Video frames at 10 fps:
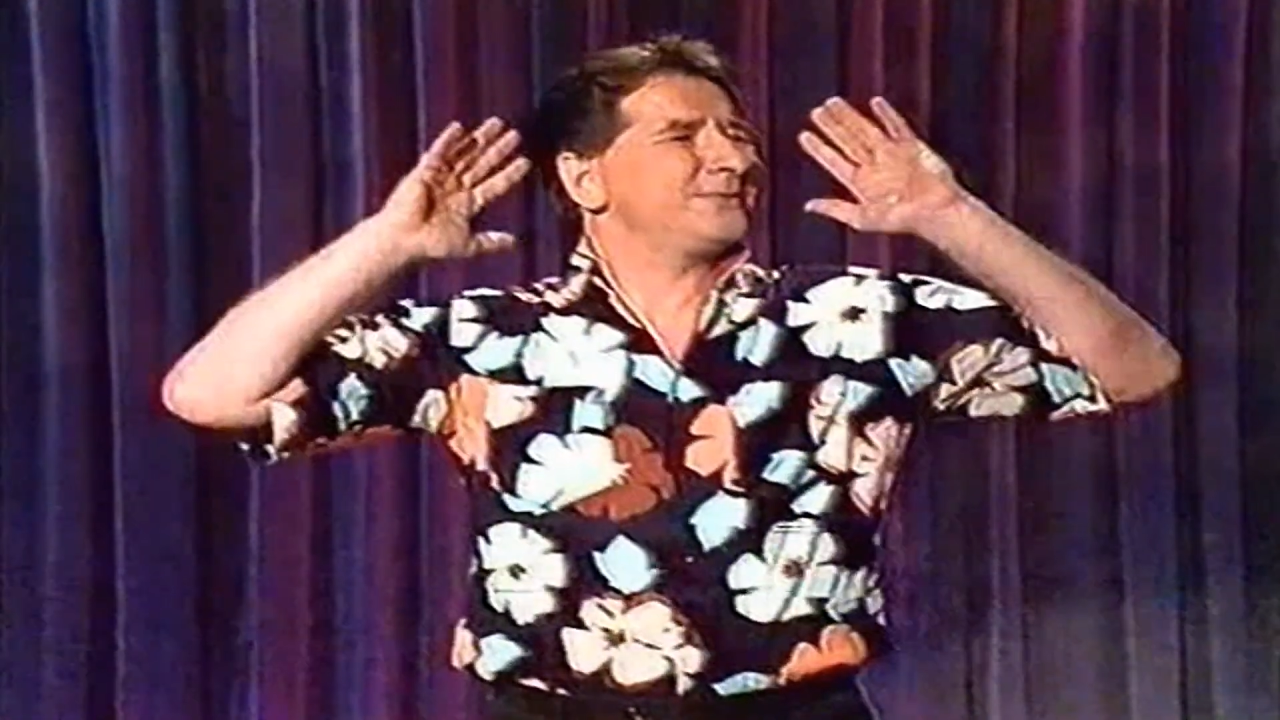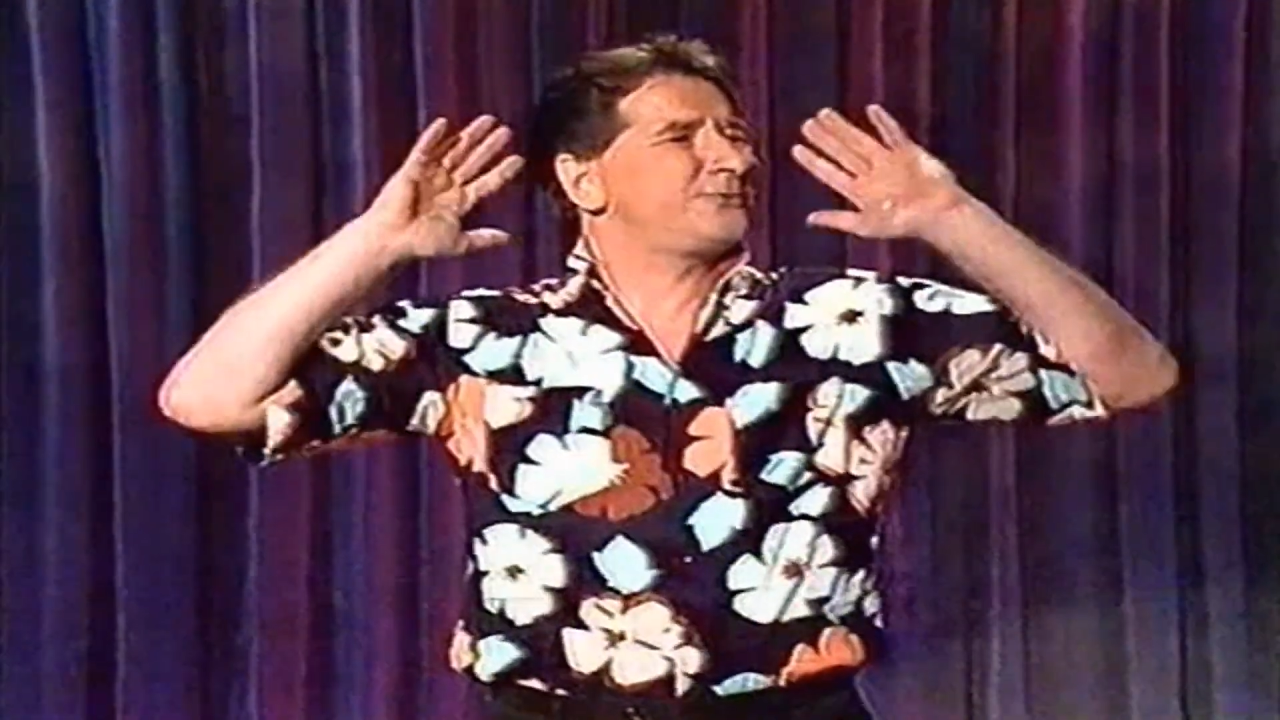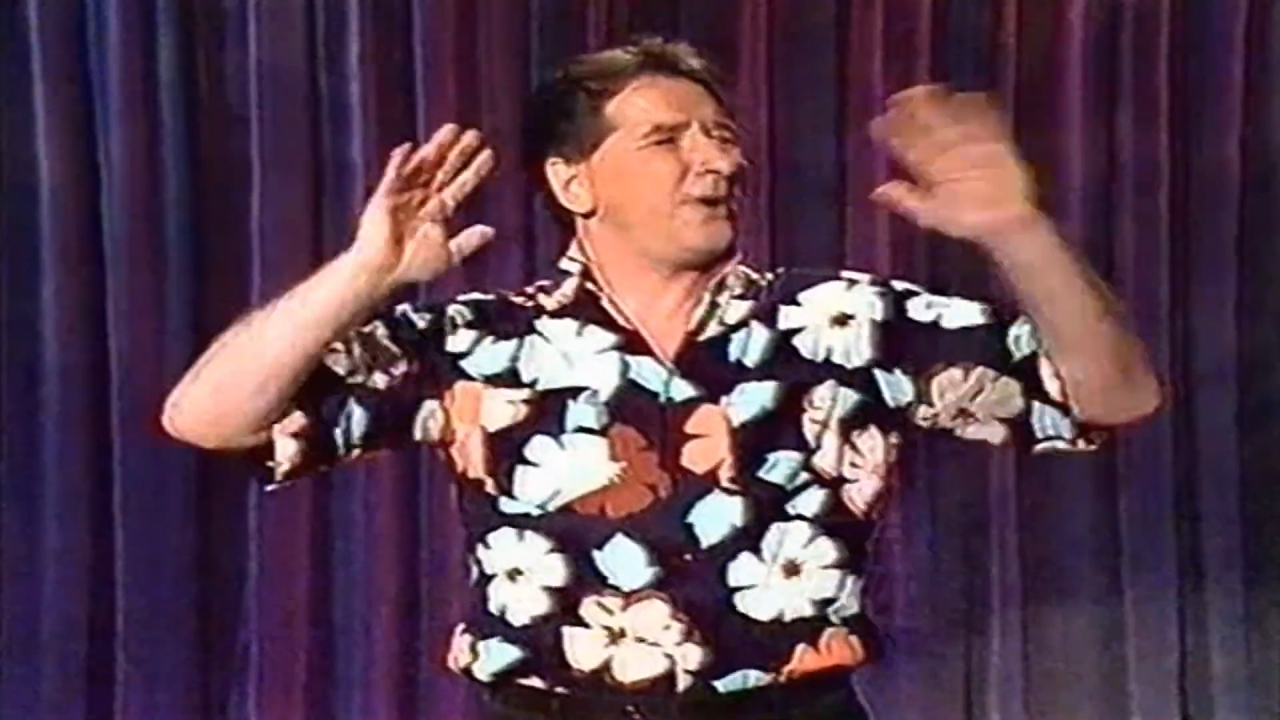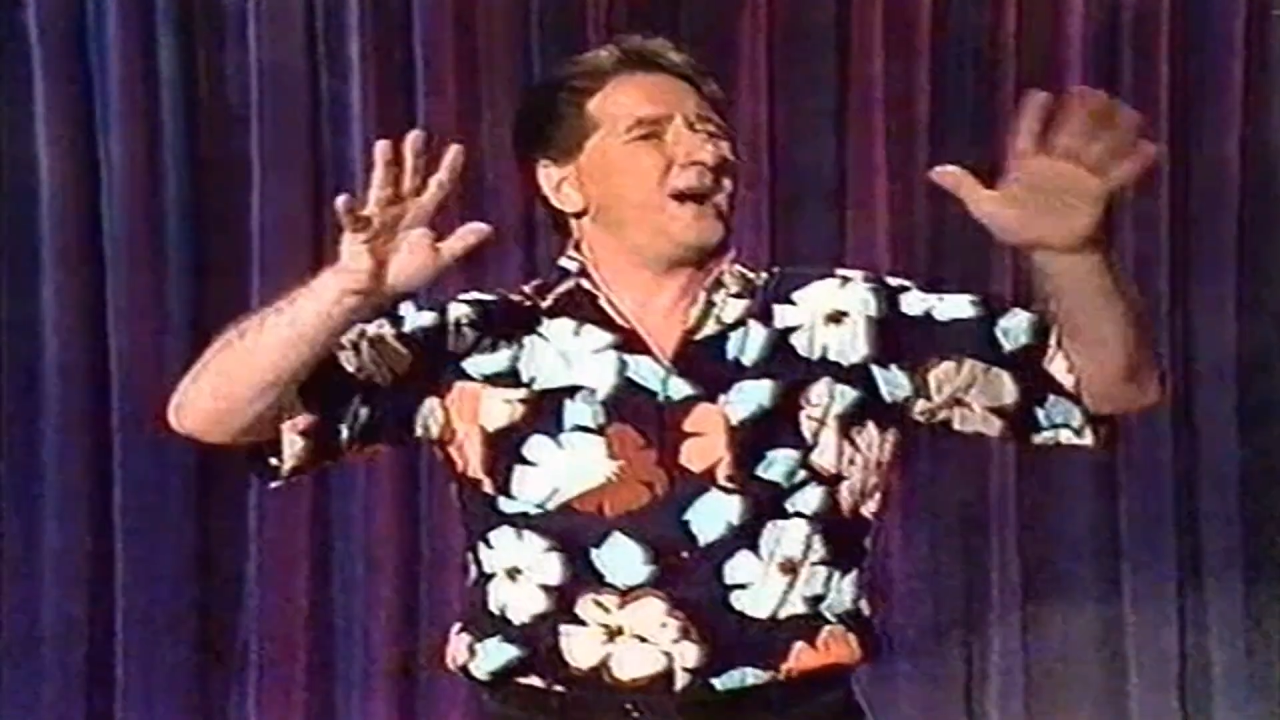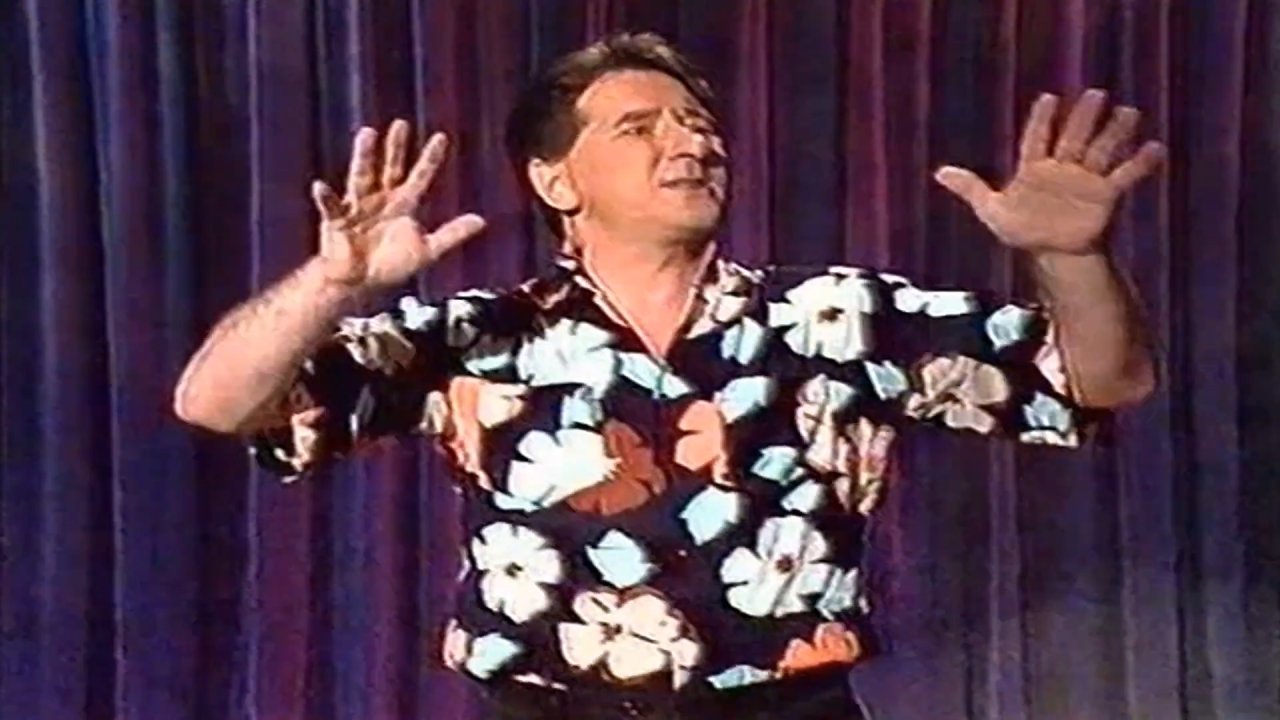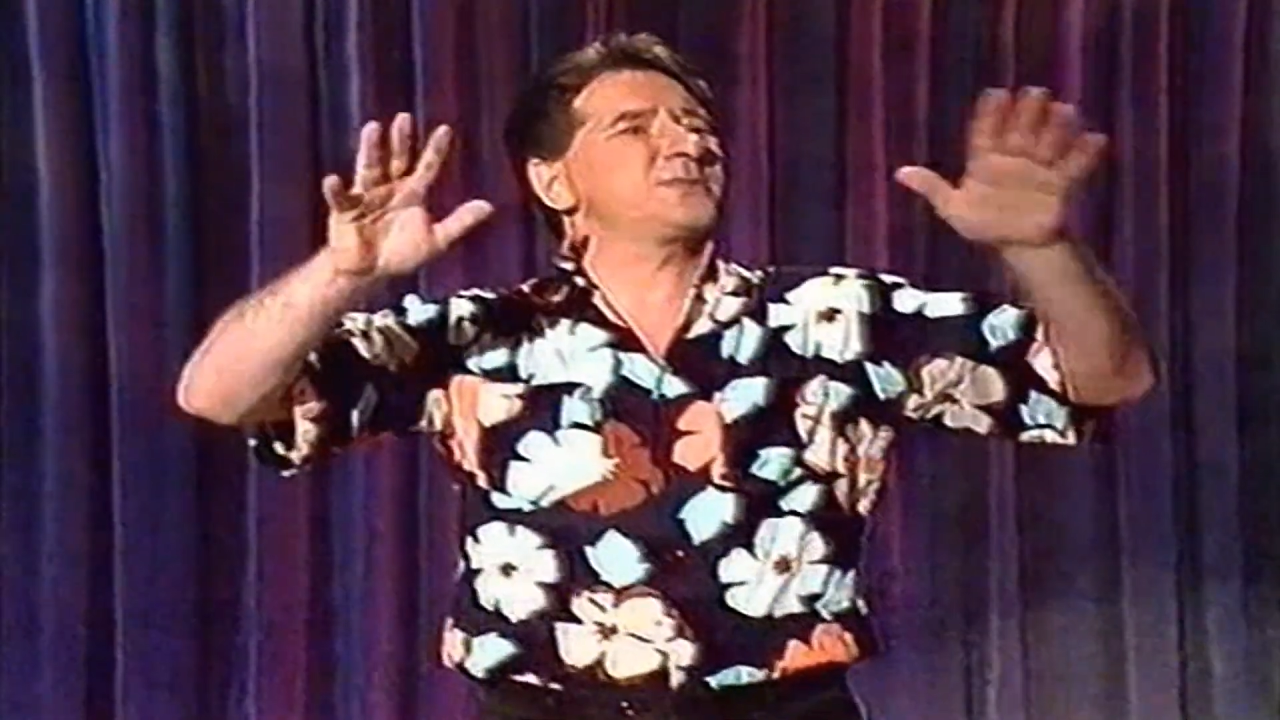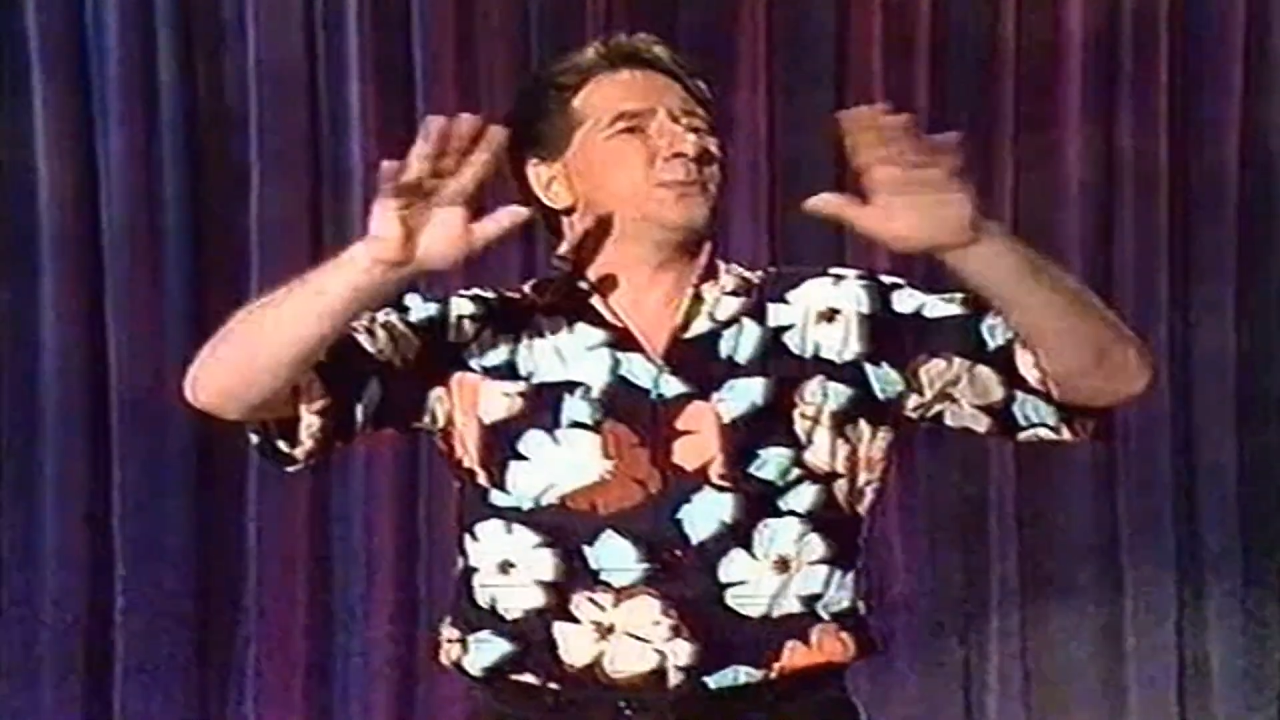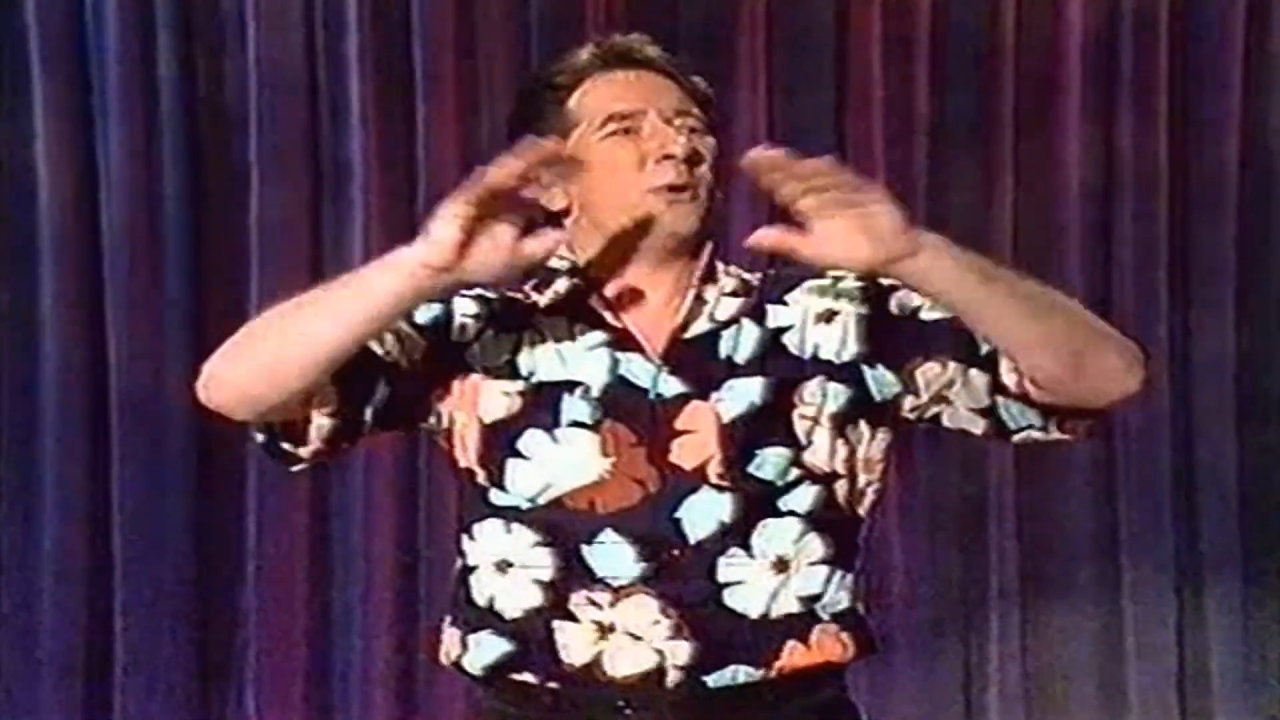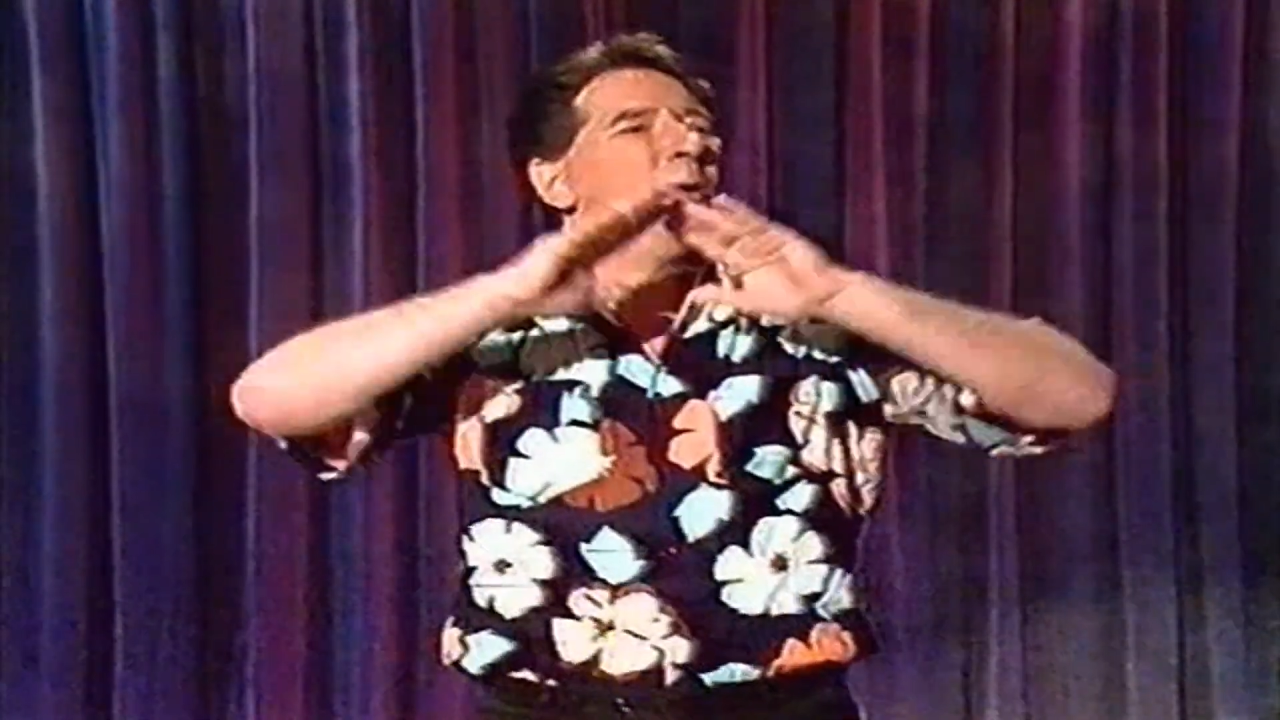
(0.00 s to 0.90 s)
drugs will